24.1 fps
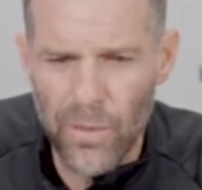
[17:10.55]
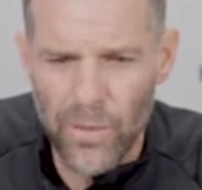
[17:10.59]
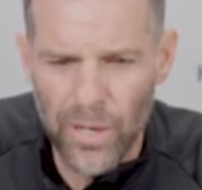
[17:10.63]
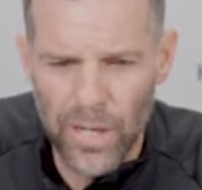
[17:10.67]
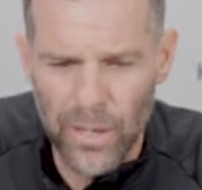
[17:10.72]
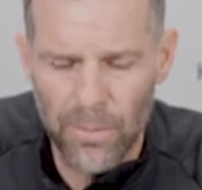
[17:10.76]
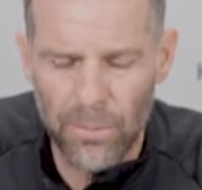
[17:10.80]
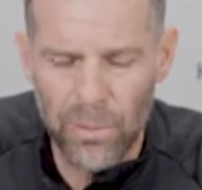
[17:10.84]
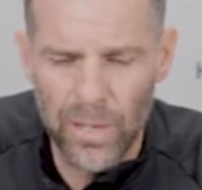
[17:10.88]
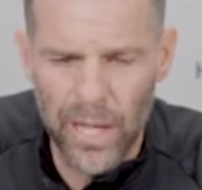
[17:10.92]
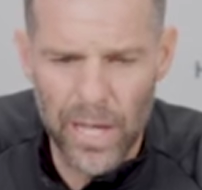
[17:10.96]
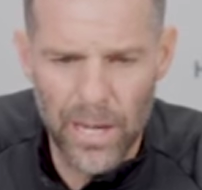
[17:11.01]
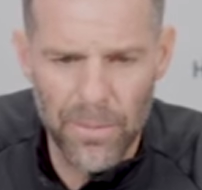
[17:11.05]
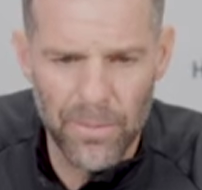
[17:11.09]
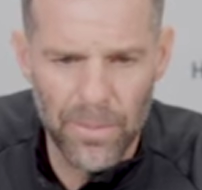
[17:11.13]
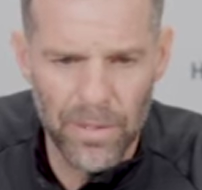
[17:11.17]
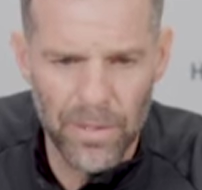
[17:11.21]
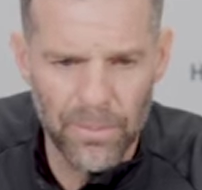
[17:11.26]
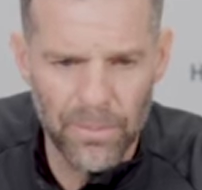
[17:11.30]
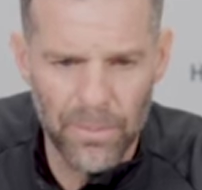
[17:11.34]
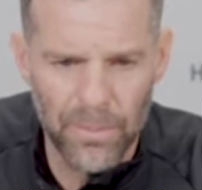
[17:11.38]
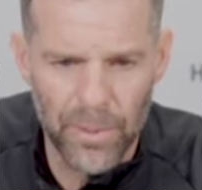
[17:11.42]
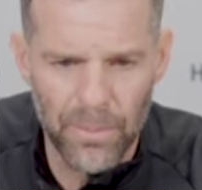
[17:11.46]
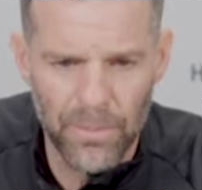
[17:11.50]
We can play him
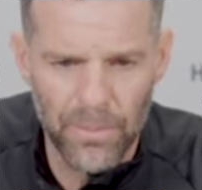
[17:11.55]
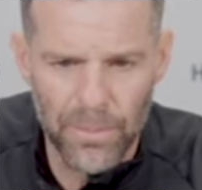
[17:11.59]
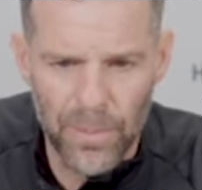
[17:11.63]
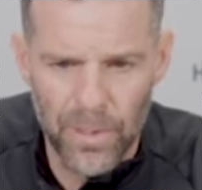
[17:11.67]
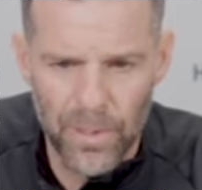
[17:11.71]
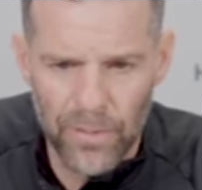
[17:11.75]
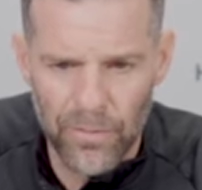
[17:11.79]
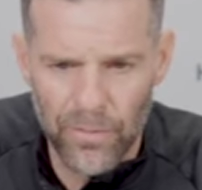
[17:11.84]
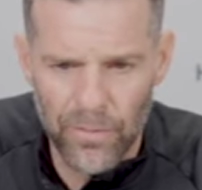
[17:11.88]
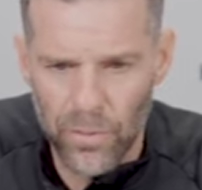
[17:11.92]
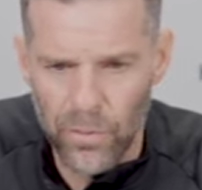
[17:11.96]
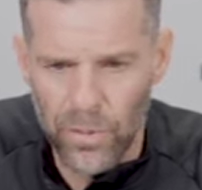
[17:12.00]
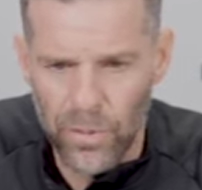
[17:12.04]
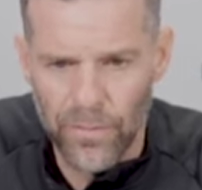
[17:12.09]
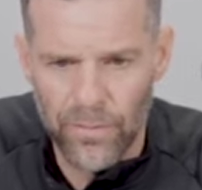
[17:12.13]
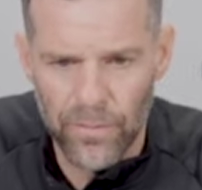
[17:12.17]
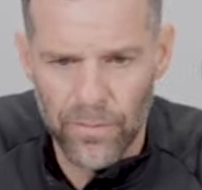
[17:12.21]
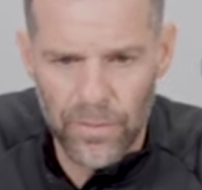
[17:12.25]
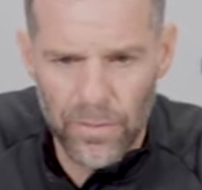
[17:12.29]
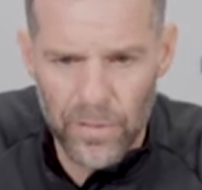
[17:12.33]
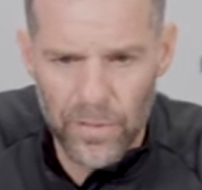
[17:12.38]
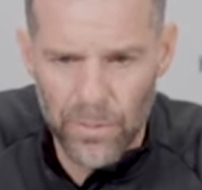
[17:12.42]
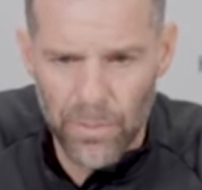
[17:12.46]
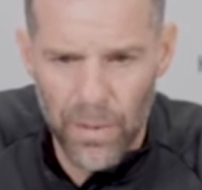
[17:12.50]
in a few
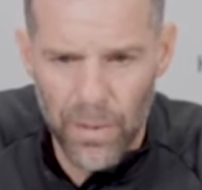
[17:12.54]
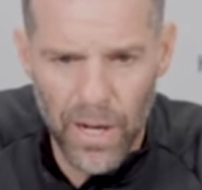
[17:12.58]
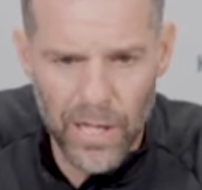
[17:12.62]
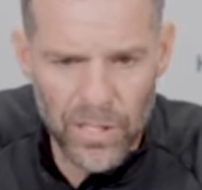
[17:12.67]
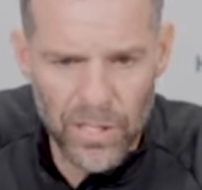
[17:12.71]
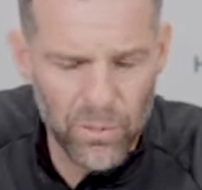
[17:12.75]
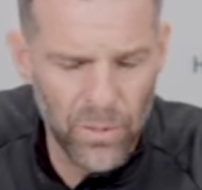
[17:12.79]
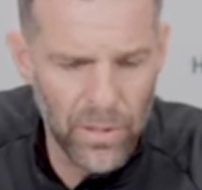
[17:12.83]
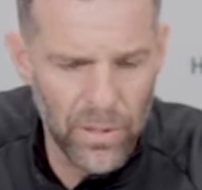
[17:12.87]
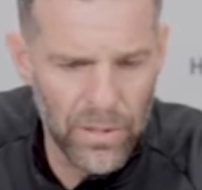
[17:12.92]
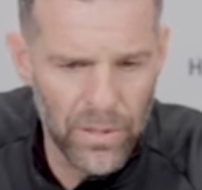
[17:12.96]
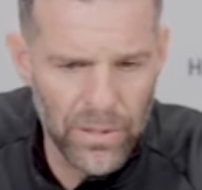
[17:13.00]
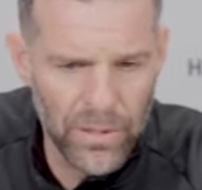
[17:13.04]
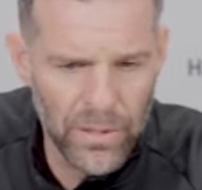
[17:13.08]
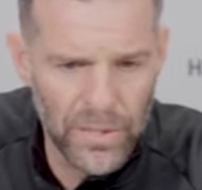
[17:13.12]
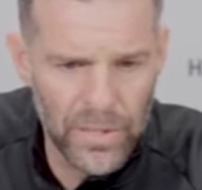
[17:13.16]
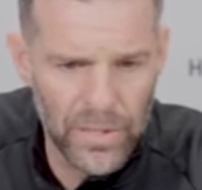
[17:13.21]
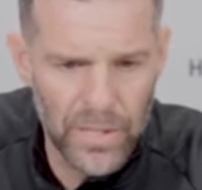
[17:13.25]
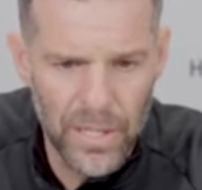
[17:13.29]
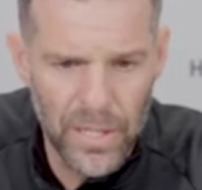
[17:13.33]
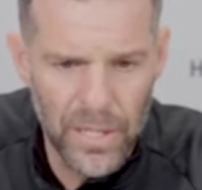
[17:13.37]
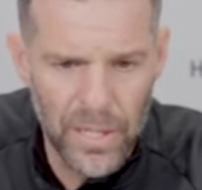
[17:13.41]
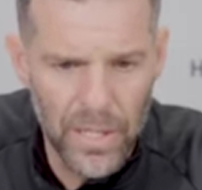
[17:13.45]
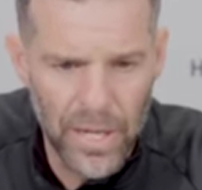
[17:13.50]
different spots, whether
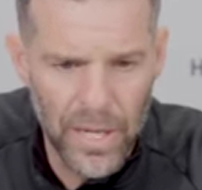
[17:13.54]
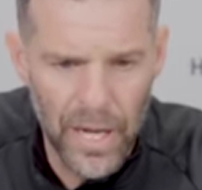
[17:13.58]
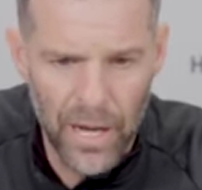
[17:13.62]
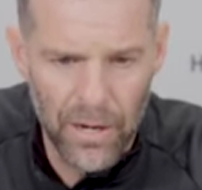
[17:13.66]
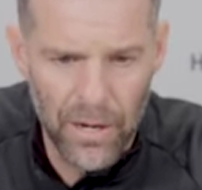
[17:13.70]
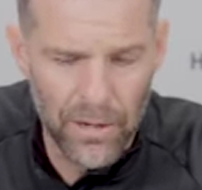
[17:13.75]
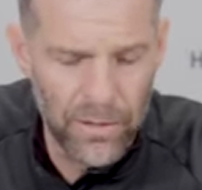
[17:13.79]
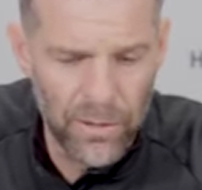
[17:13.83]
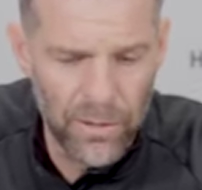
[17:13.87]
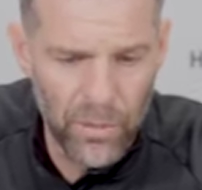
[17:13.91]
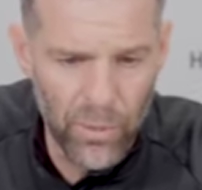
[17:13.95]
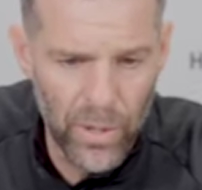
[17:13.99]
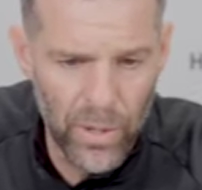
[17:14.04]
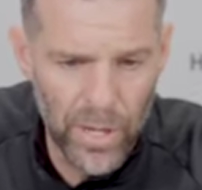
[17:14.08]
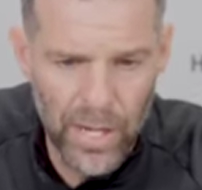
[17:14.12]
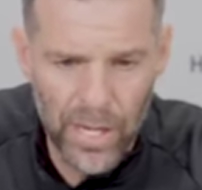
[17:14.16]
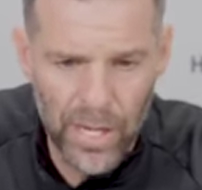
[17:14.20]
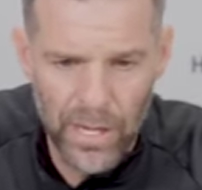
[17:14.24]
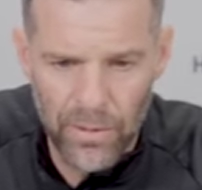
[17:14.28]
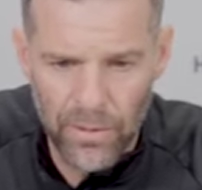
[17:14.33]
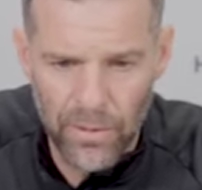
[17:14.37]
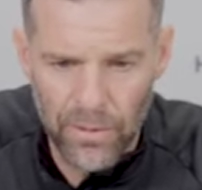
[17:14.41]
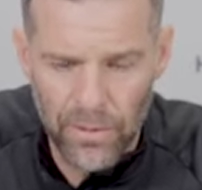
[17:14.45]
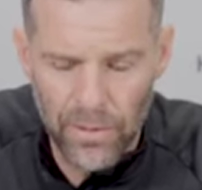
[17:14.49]
it's out on the
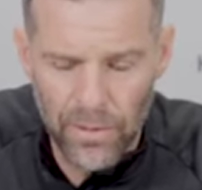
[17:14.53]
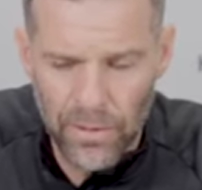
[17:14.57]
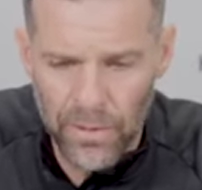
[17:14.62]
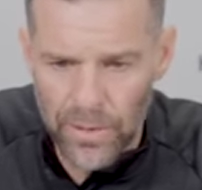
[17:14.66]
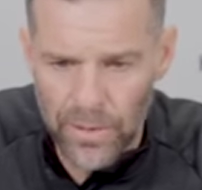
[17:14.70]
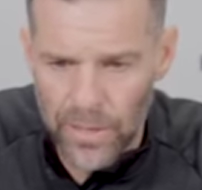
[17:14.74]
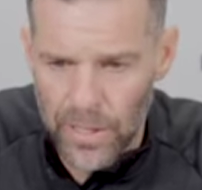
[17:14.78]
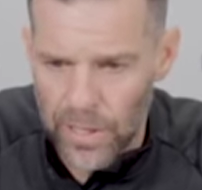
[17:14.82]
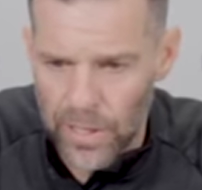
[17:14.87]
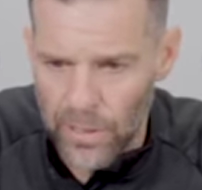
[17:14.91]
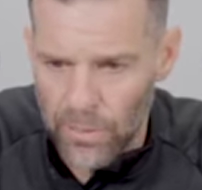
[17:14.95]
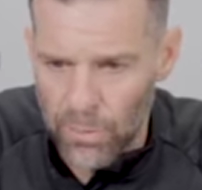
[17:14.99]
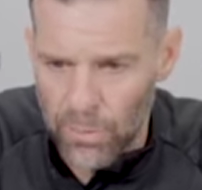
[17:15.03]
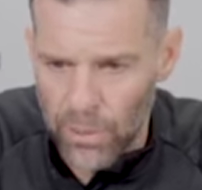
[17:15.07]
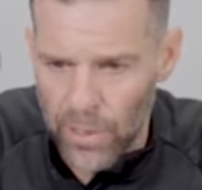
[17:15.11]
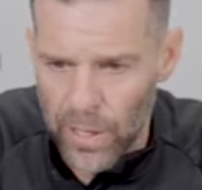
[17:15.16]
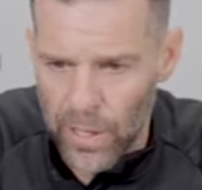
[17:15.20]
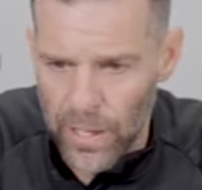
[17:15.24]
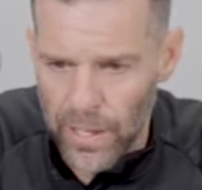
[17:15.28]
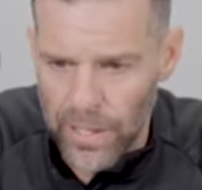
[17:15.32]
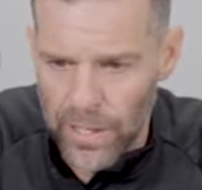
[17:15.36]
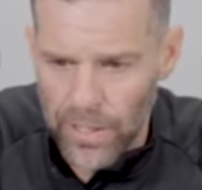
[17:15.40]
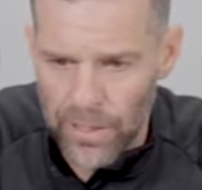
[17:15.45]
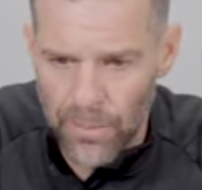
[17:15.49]
wing or he can
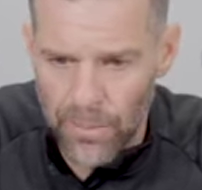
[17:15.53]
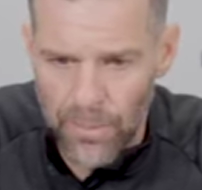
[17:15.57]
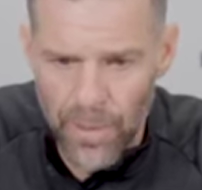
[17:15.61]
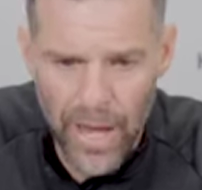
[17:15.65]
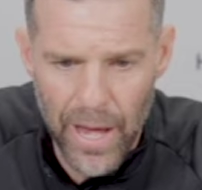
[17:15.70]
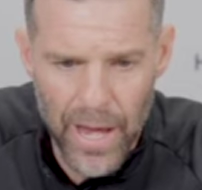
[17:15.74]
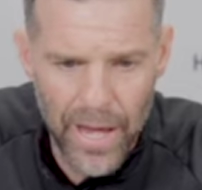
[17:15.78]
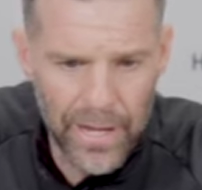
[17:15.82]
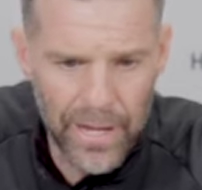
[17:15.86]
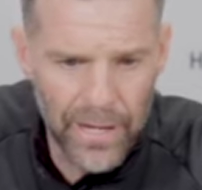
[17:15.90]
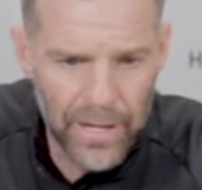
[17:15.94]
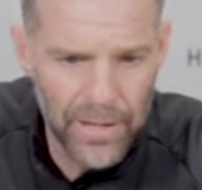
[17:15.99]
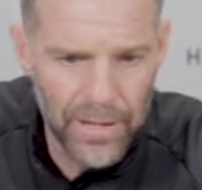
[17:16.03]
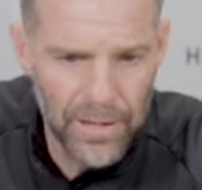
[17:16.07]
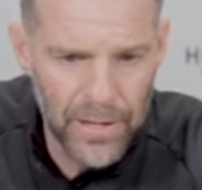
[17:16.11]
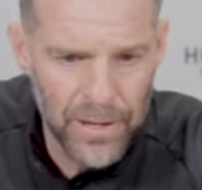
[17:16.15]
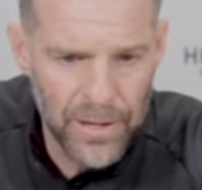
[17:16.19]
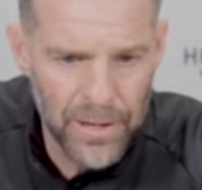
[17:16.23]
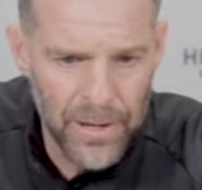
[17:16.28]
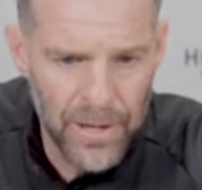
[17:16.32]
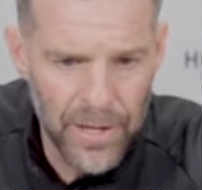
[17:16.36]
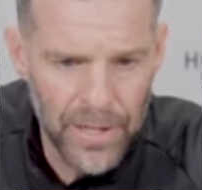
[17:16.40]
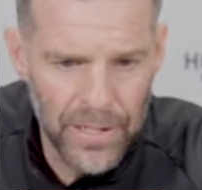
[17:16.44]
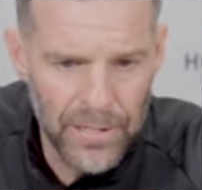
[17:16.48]
play in the back
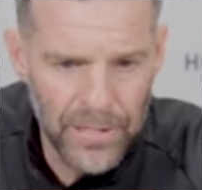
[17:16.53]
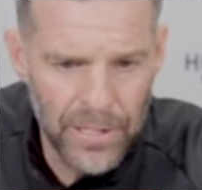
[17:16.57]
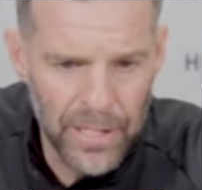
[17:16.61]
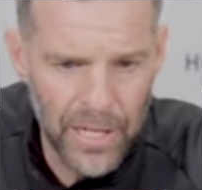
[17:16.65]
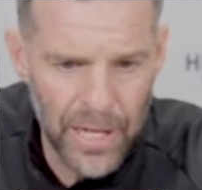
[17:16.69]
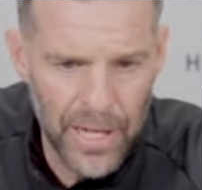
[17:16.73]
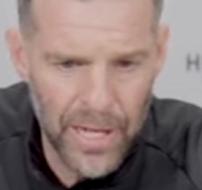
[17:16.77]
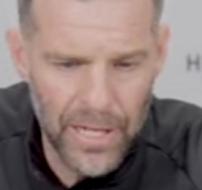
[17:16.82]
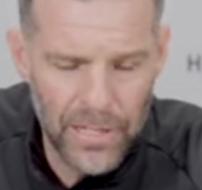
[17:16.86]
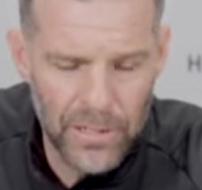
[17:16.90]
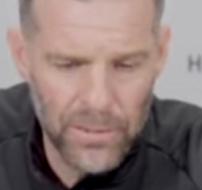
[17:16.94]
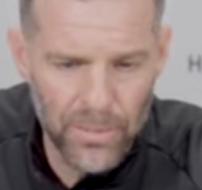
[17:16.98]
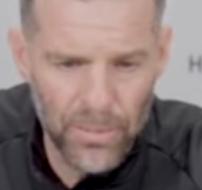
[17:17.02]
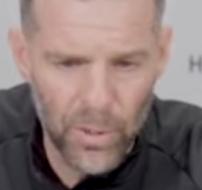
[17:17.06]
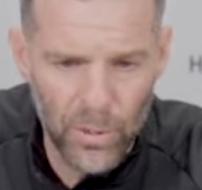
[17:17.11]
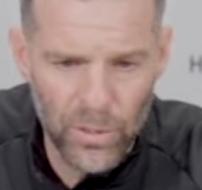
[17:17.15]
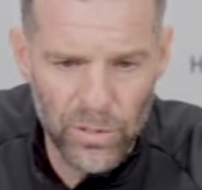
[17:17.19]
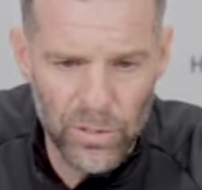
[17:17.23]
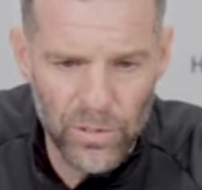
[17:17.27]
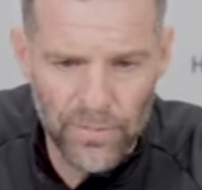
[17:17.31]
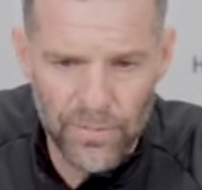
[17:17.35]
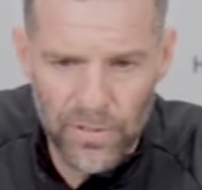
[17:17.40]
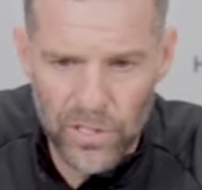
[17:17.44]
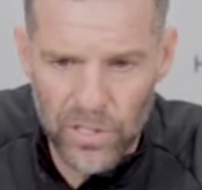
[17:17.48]
as he has
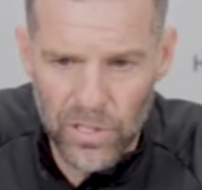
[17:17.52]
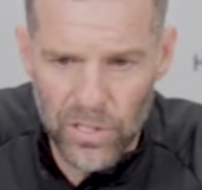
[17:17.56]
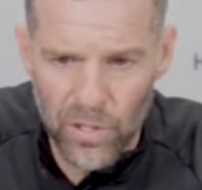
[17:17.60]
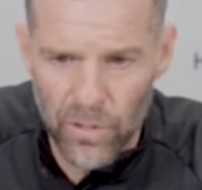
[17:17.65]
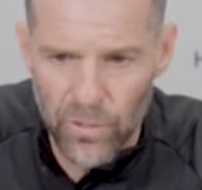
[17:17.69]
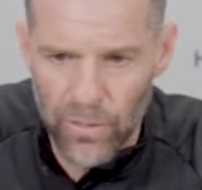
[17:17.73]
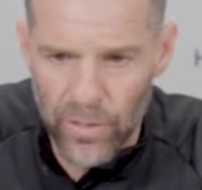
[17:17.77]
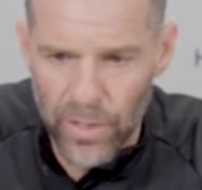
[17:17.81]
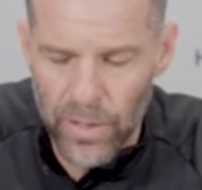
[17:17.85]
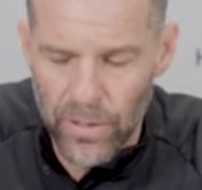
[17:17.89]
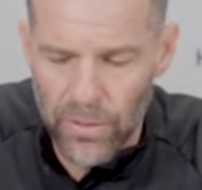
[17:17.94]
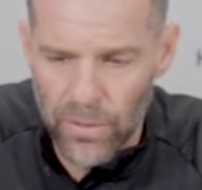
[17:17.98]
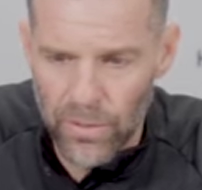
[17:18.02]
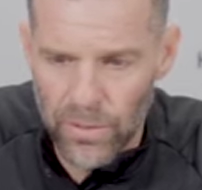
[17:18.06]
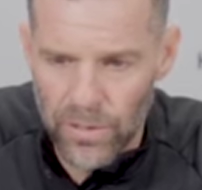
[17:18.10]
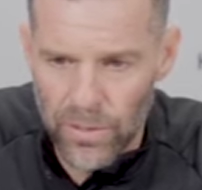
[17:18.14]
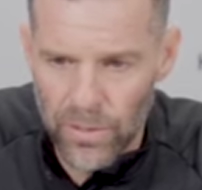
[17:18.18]
most of his career.